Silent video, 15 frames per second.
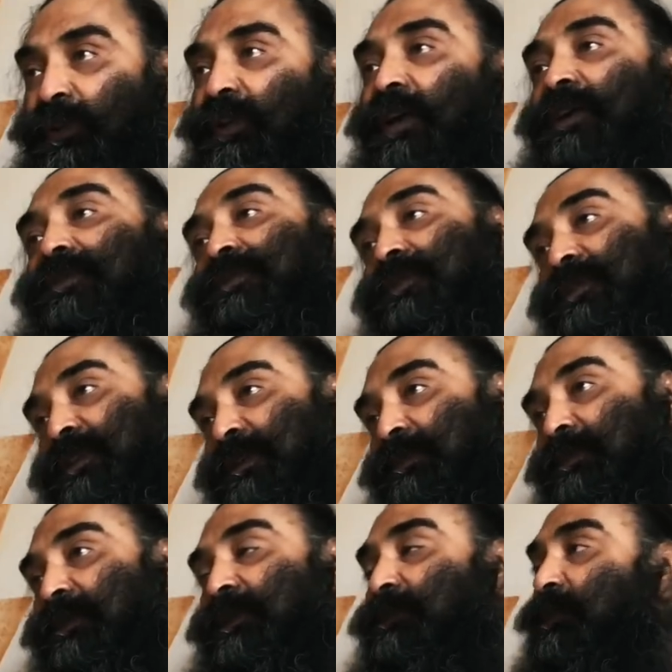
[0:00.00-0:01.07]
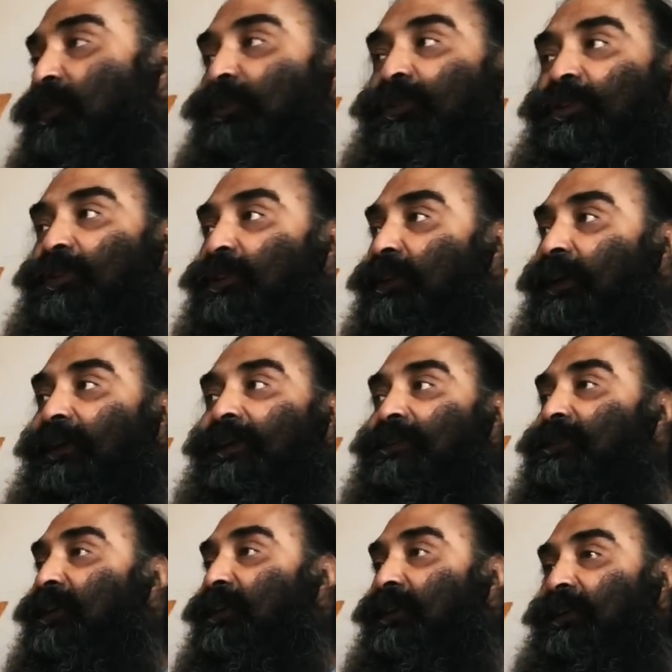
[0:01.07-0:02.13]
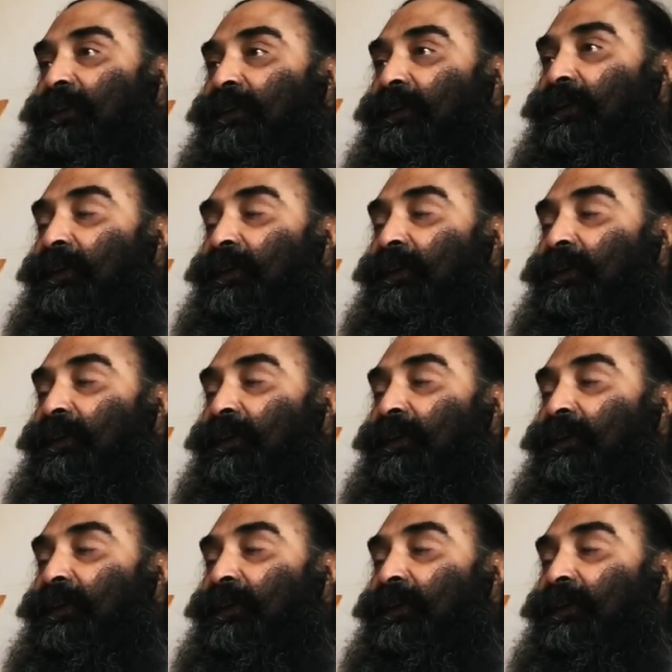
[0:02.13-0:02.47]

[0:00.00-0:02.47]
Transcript: Yes, he says please, because this is endless journey.